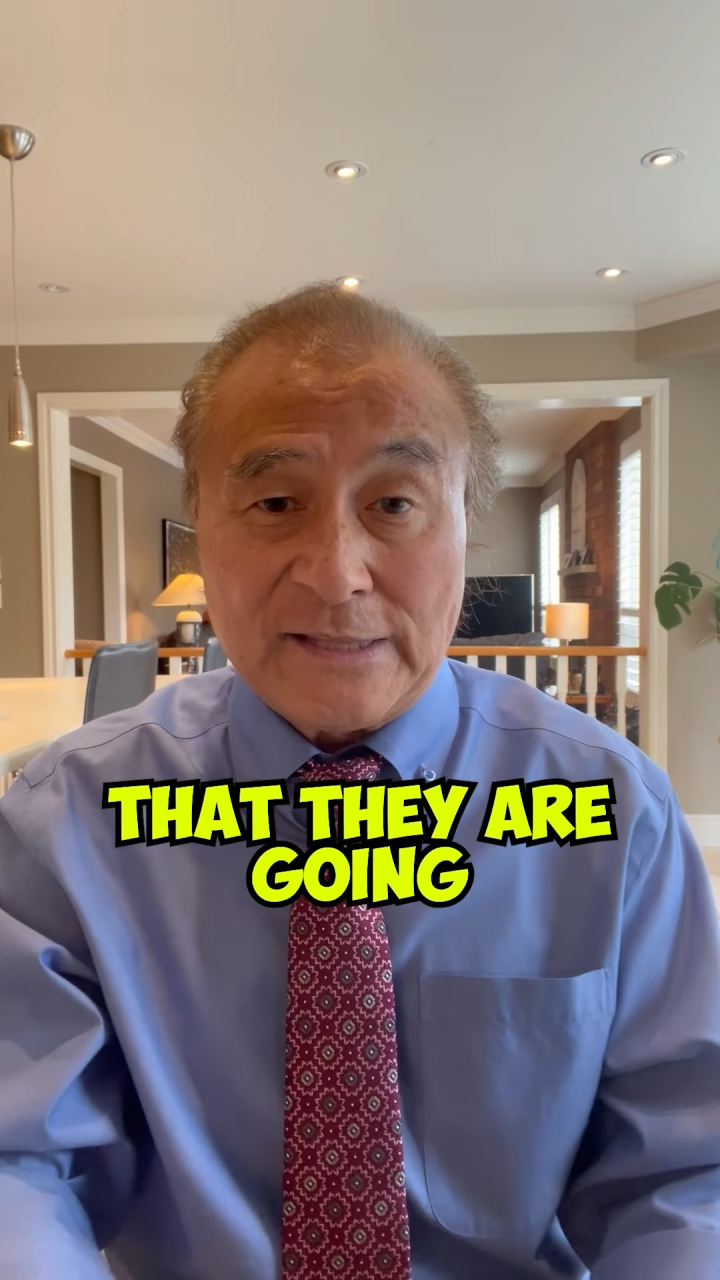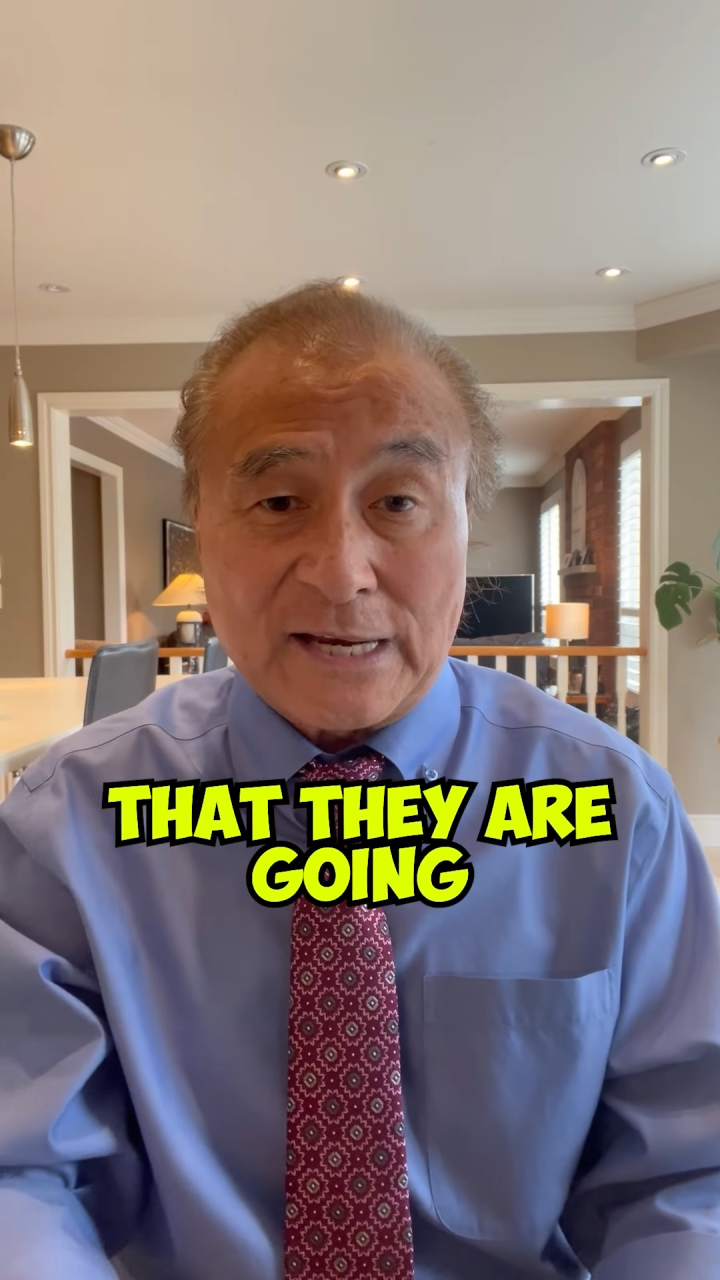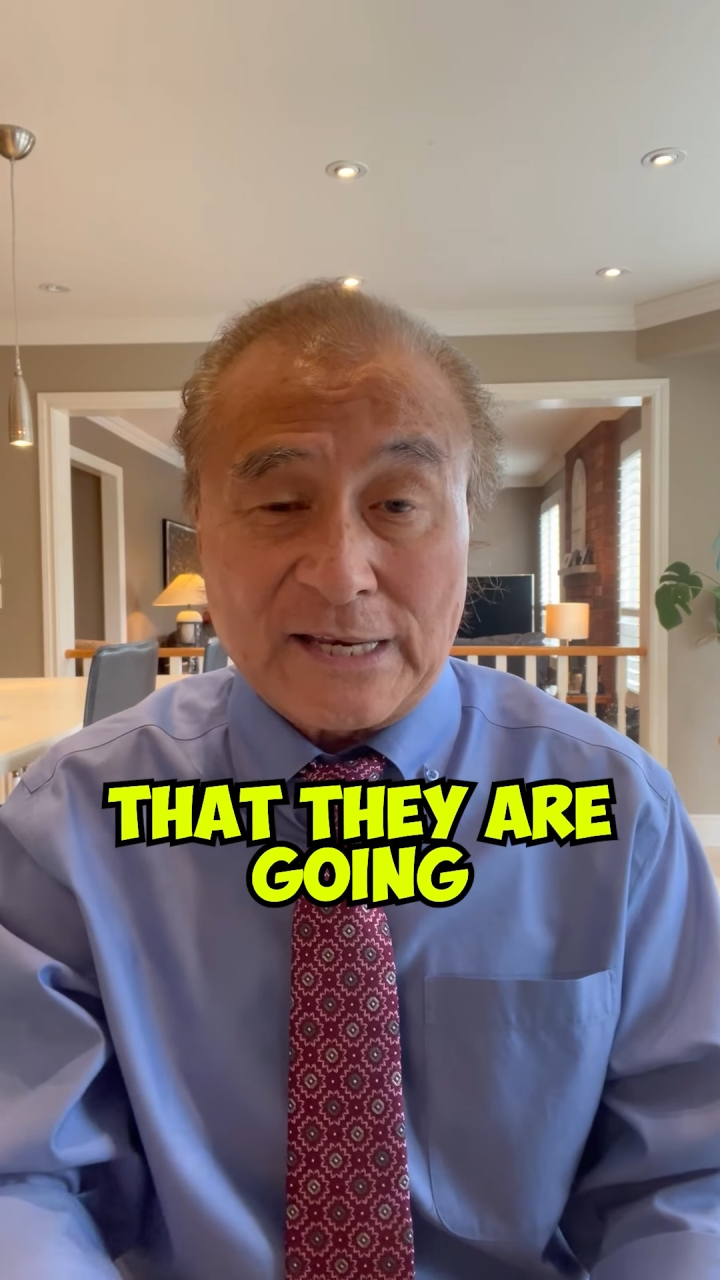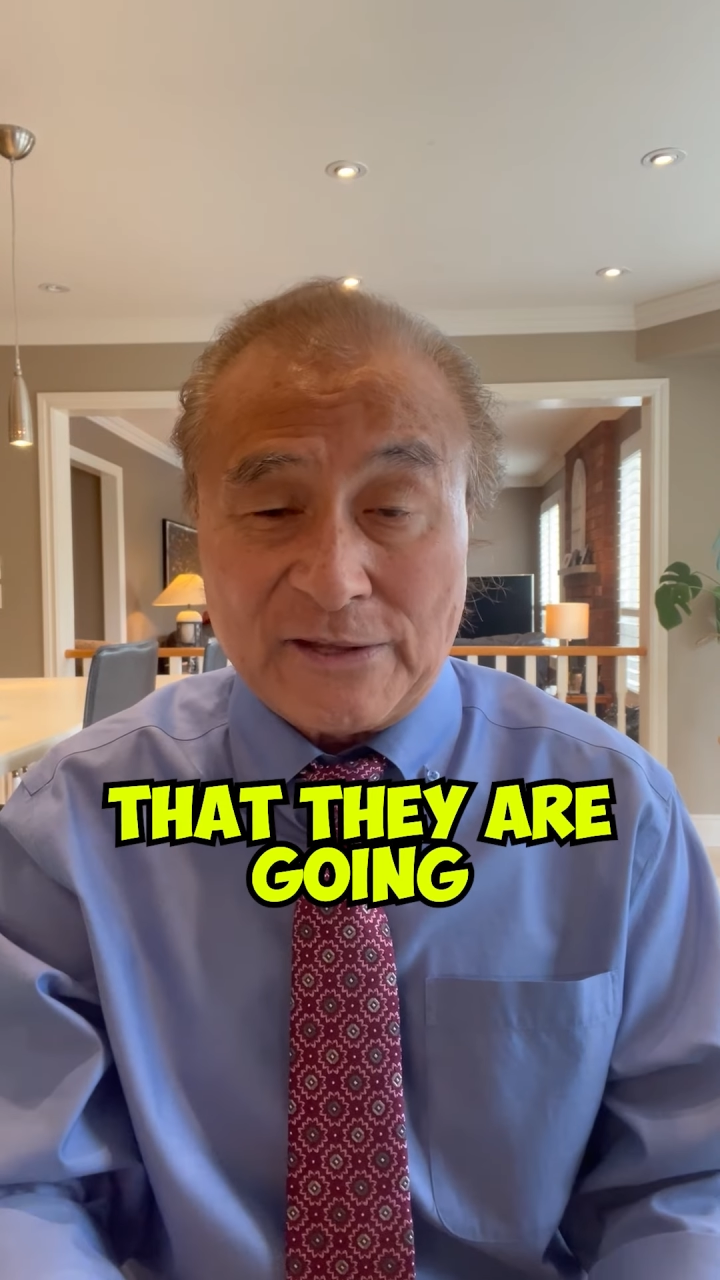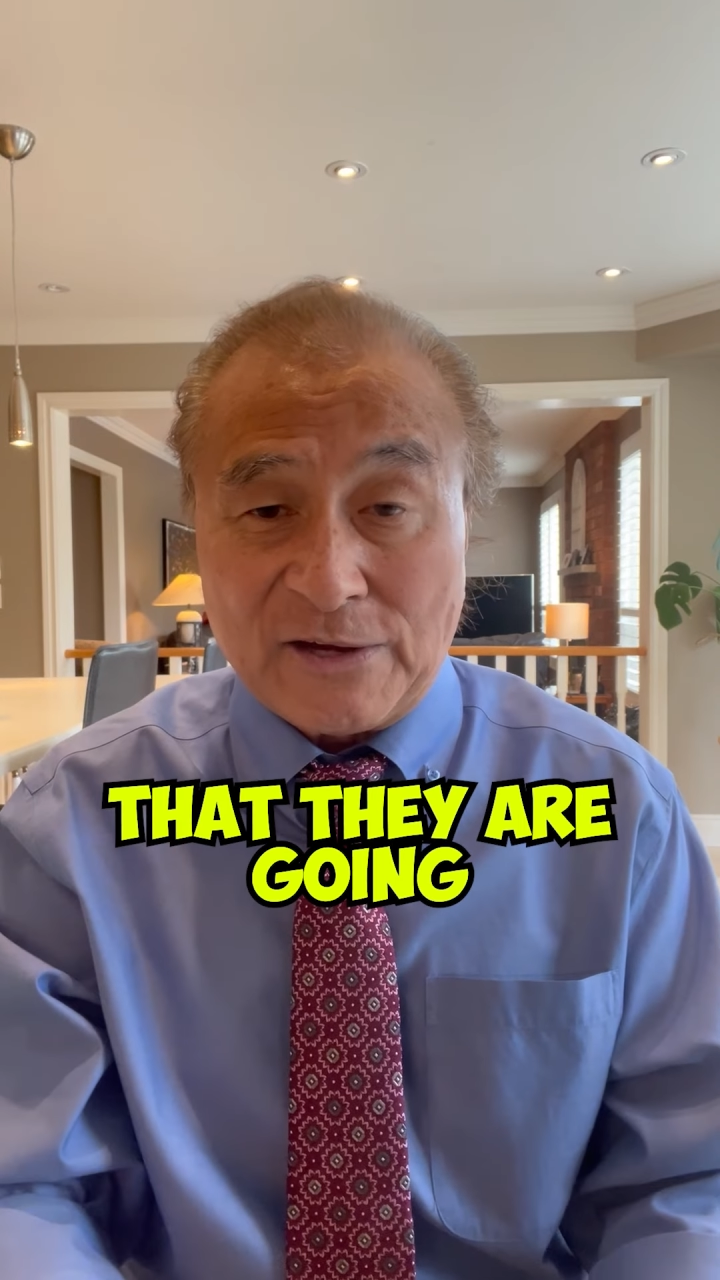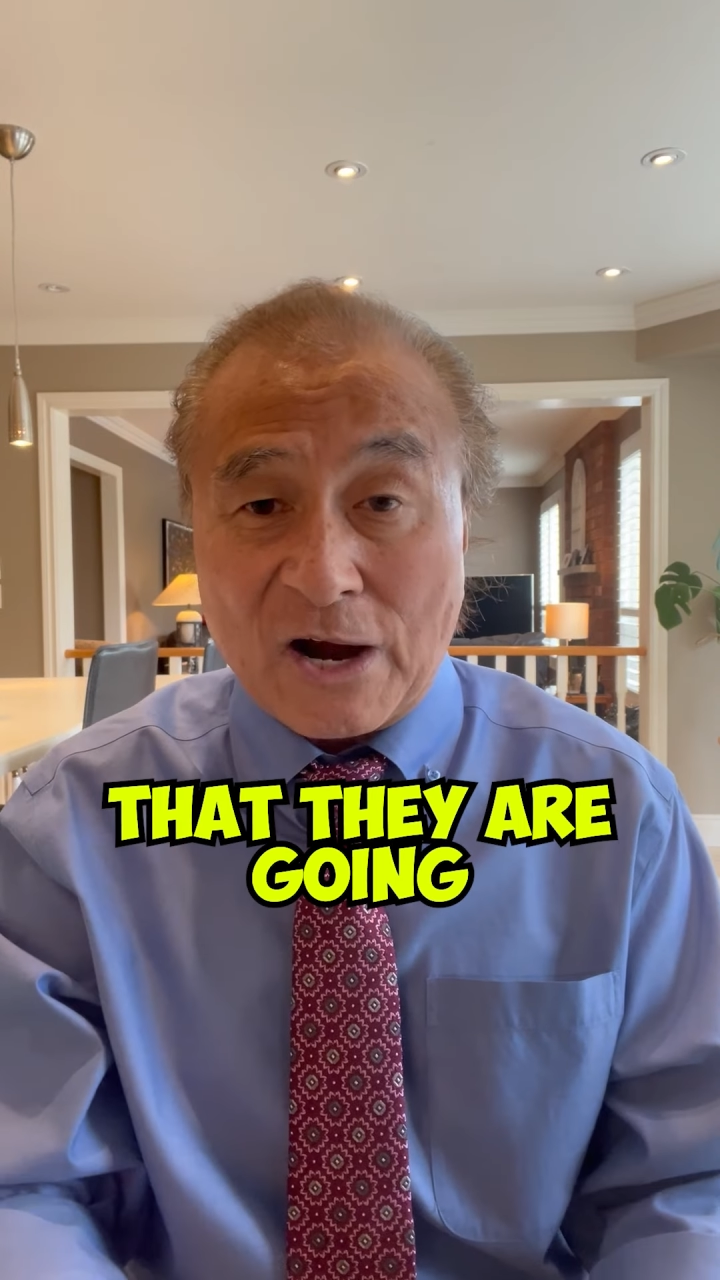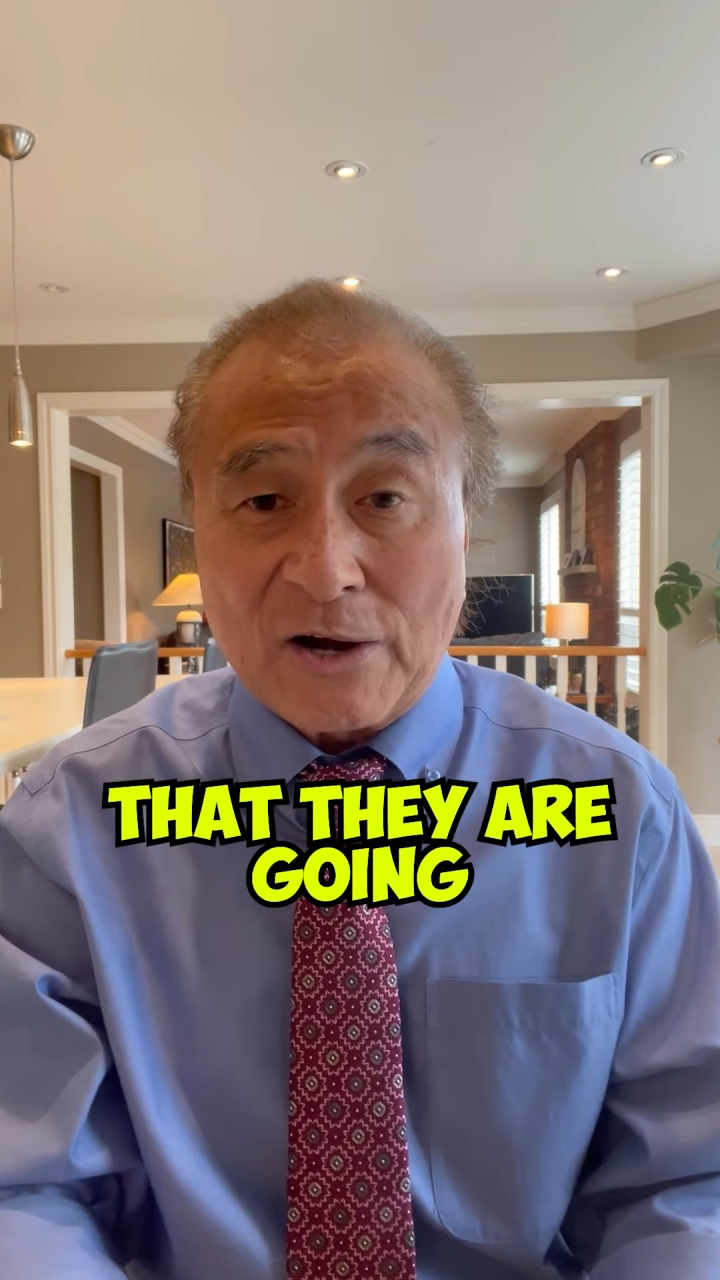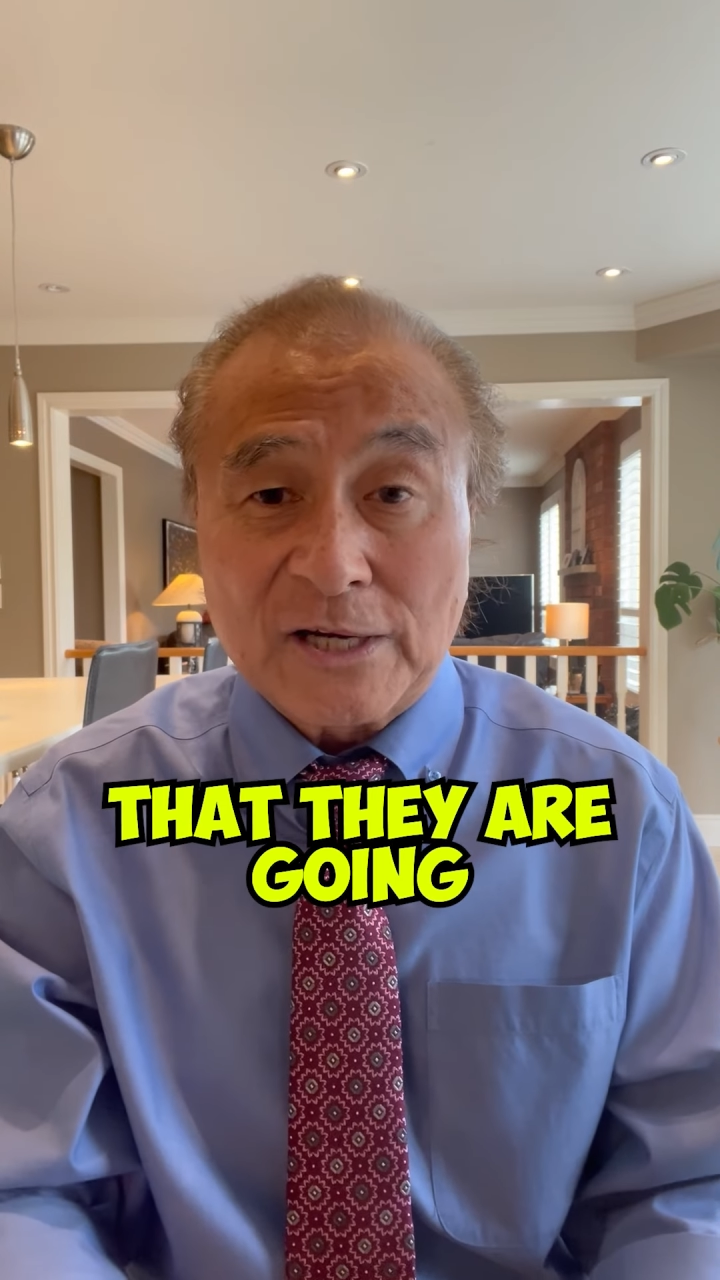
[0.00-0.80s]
that they are